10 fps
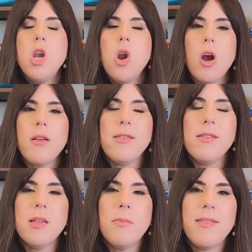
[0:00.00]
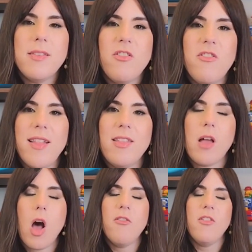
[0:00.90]
Narcissism is a defense
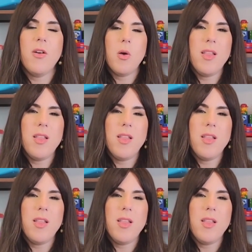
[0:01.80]
of